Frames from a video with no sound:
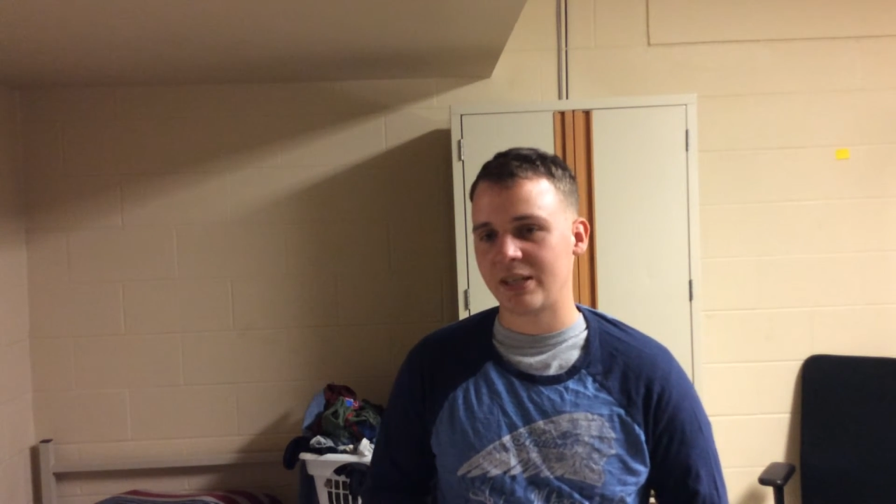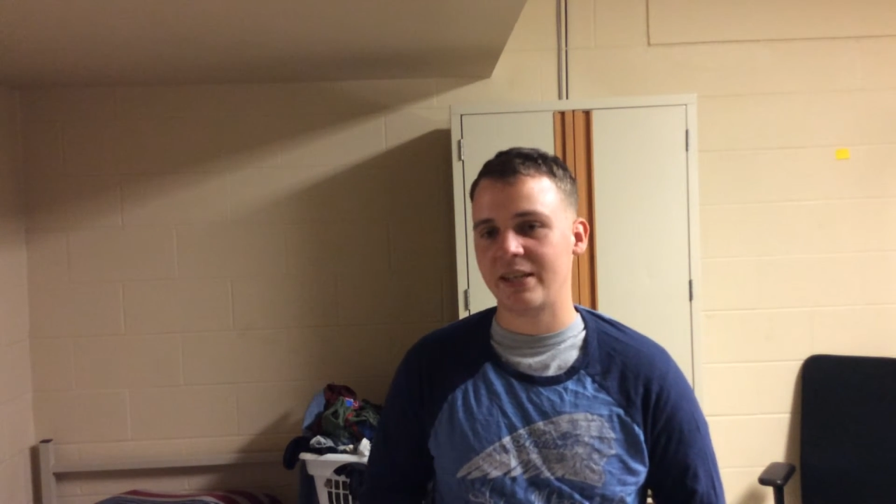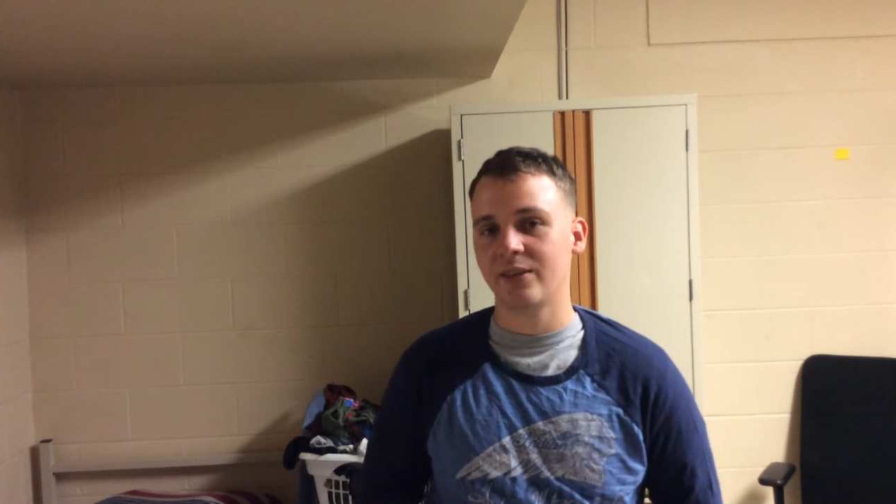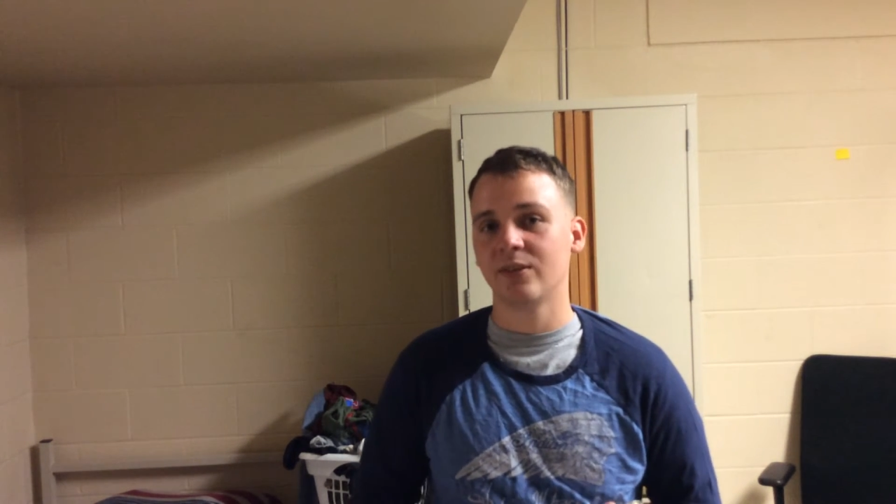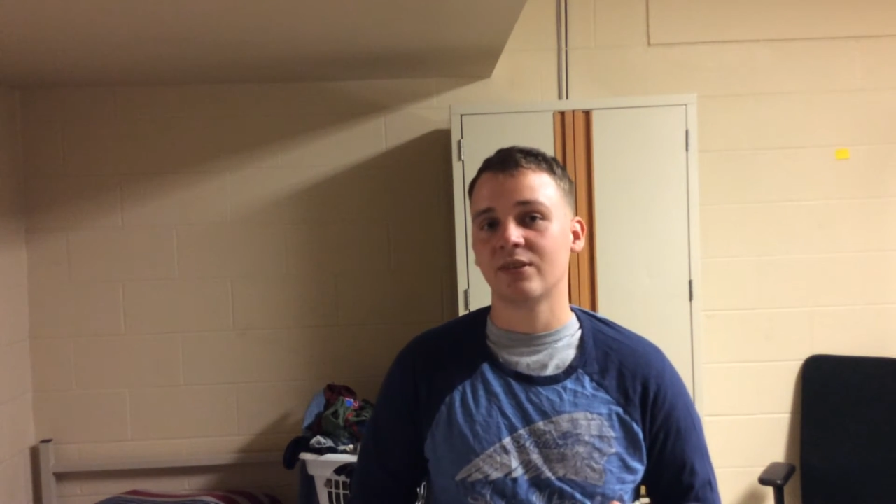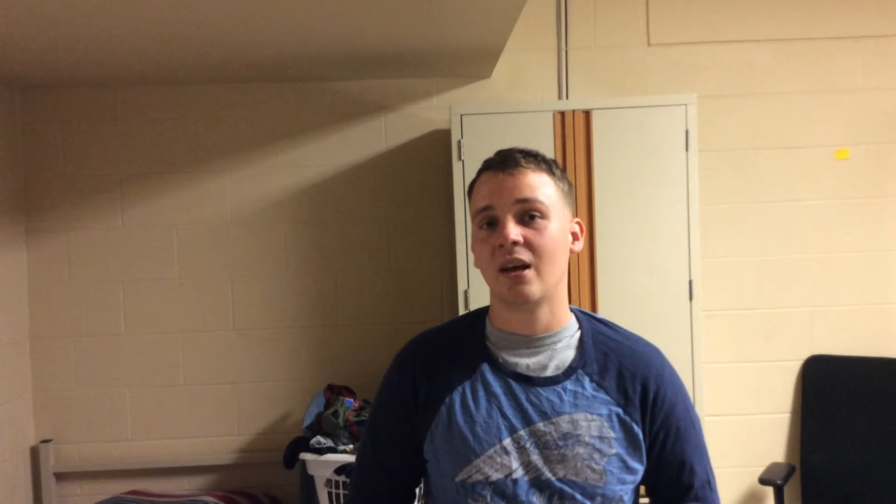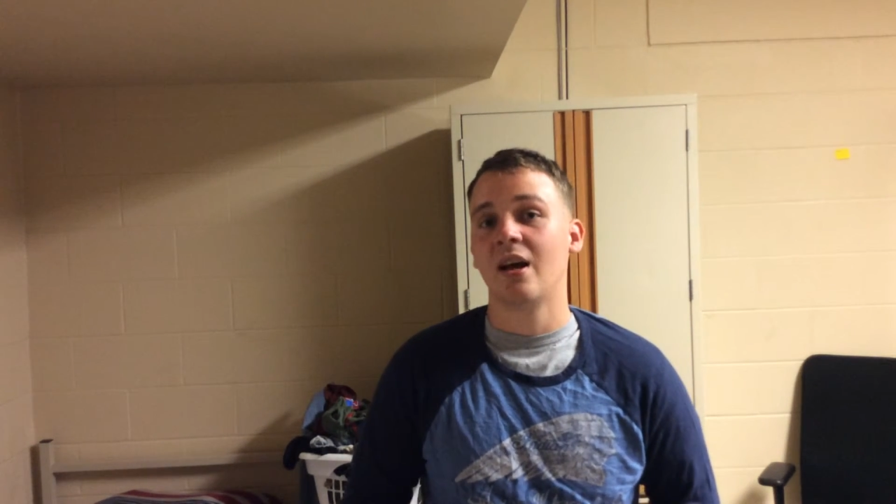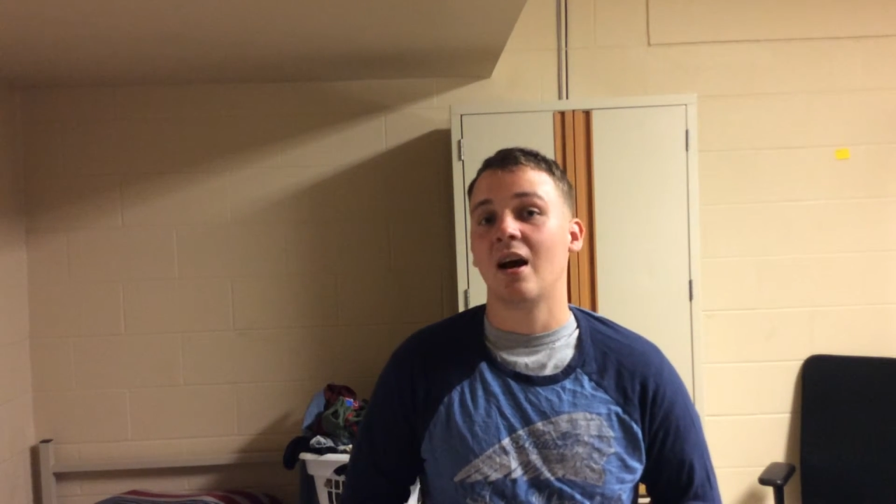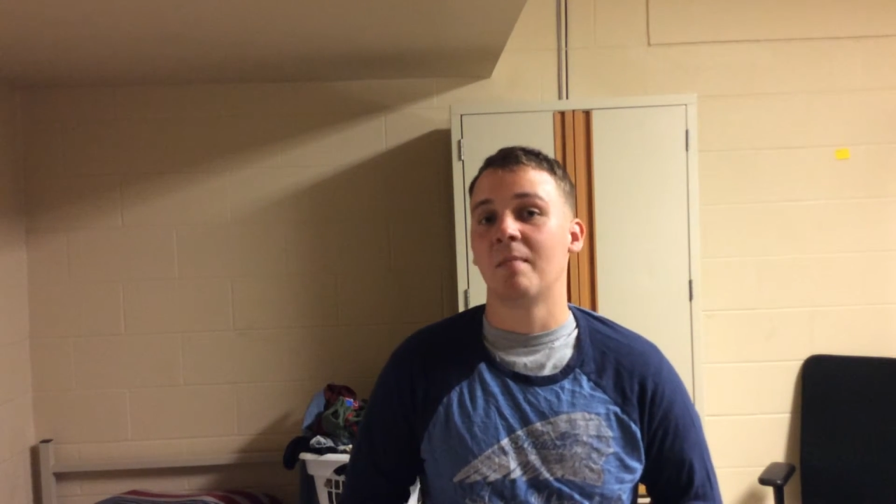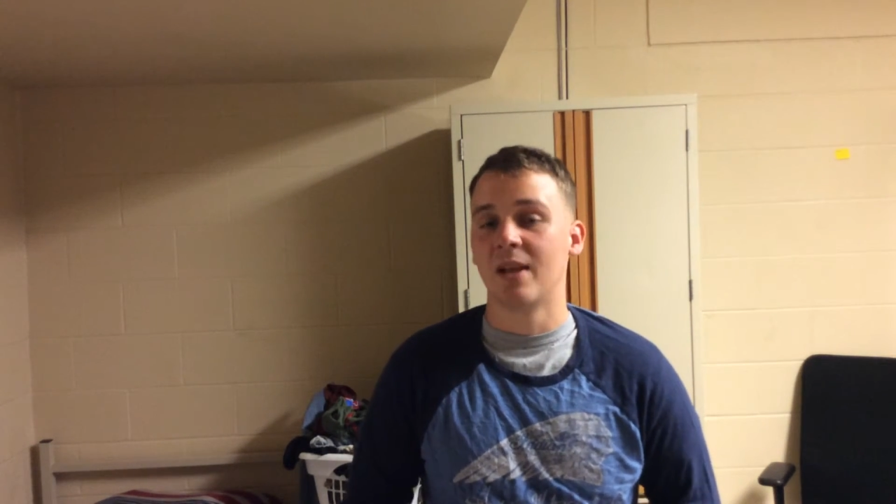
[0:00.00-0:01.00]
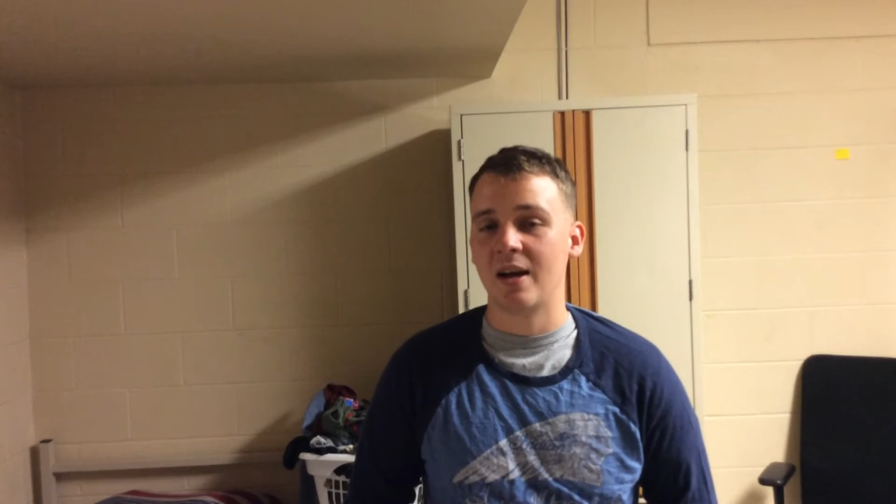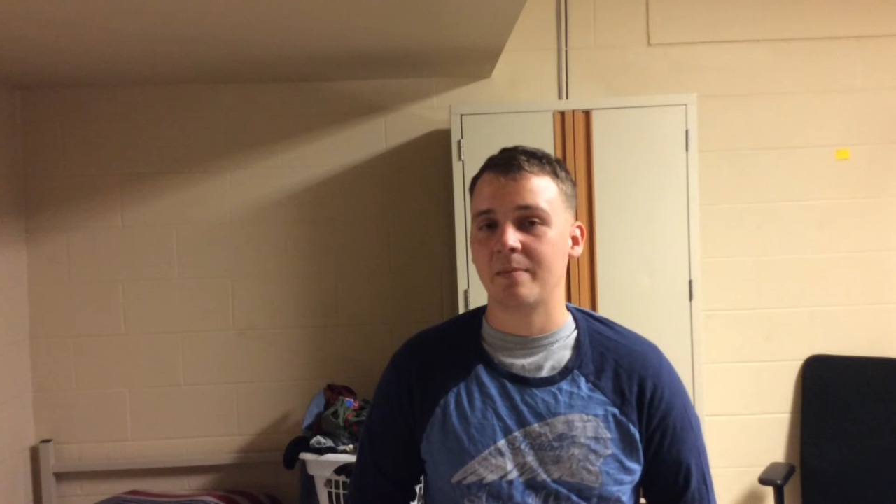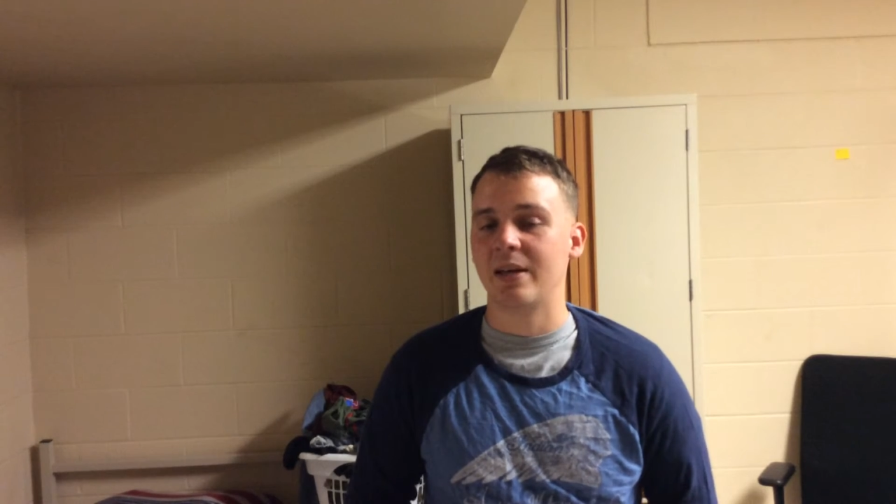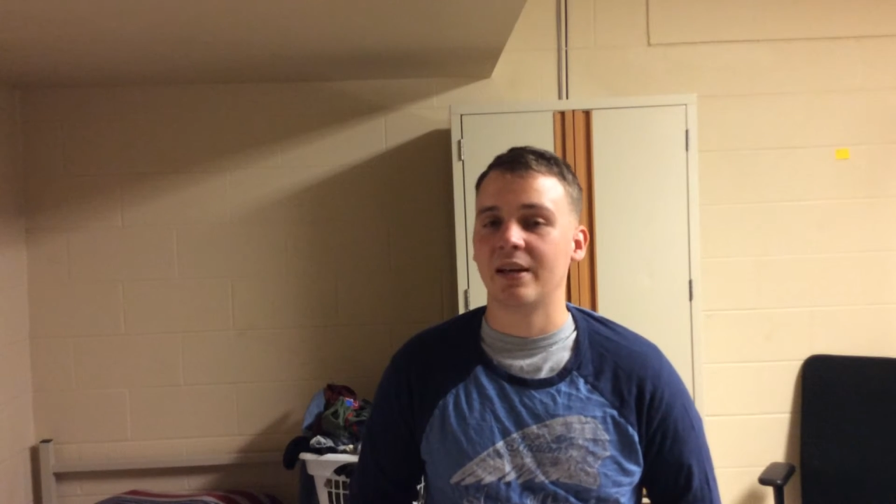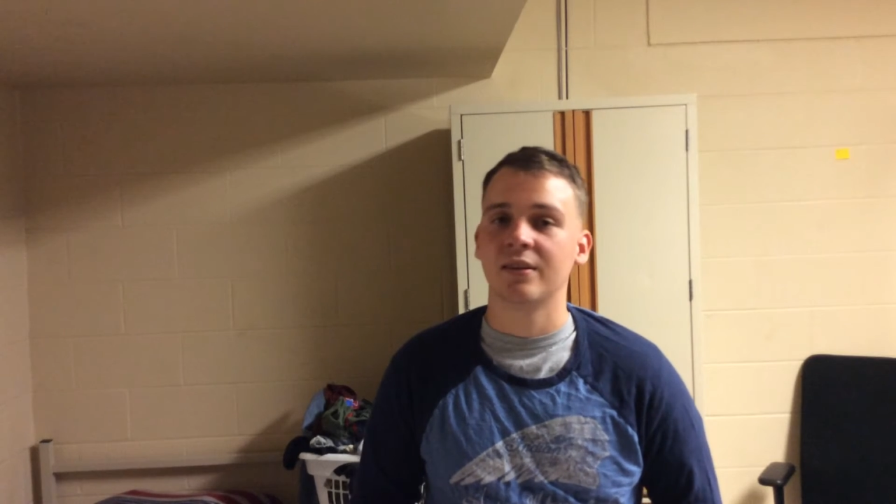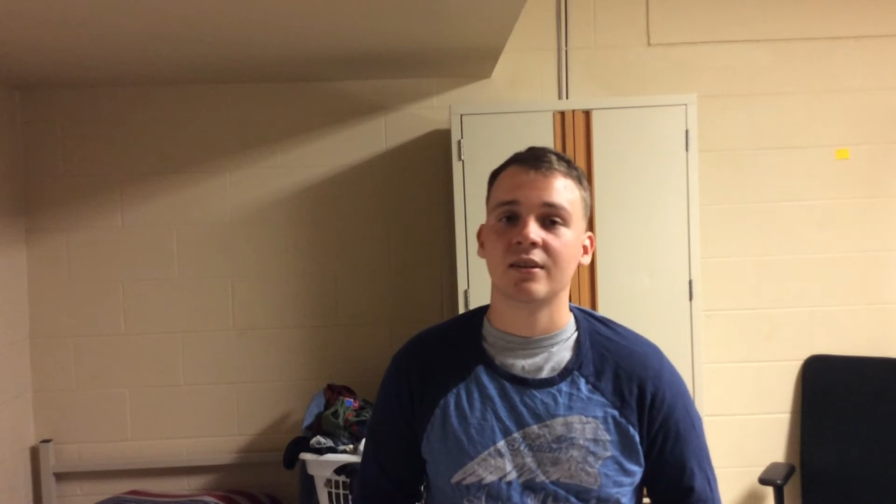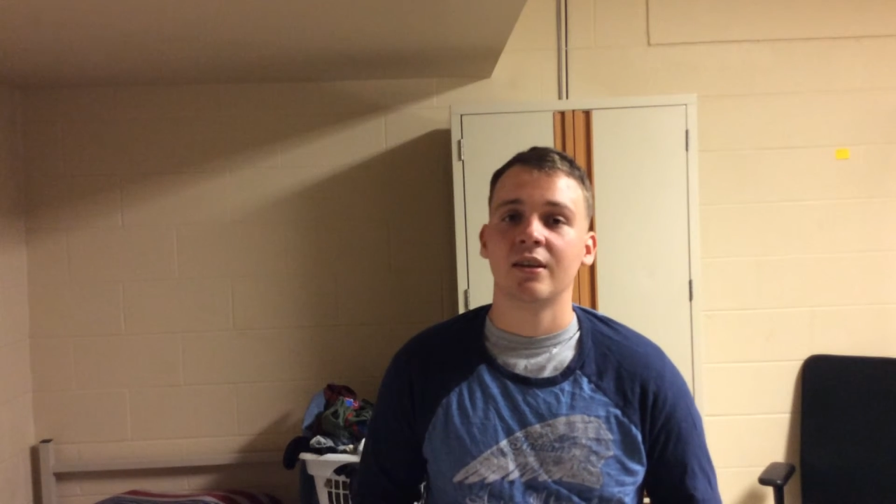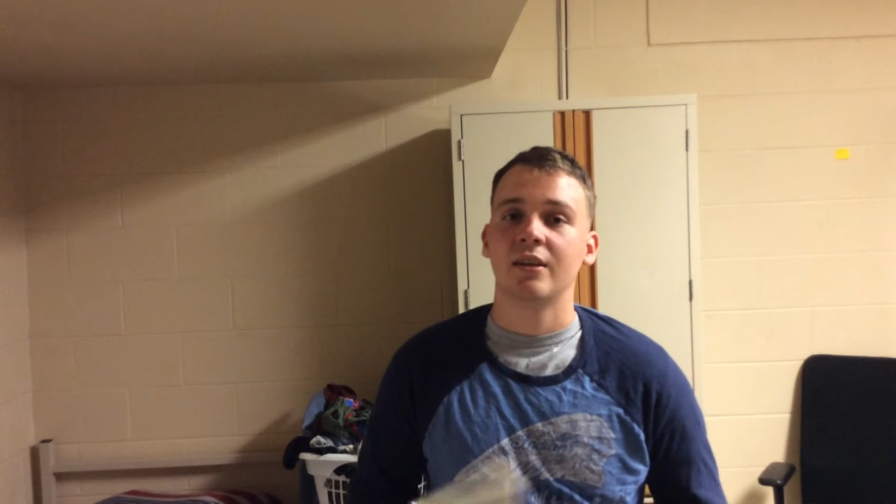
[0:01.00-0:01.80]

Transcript: He heals a blind man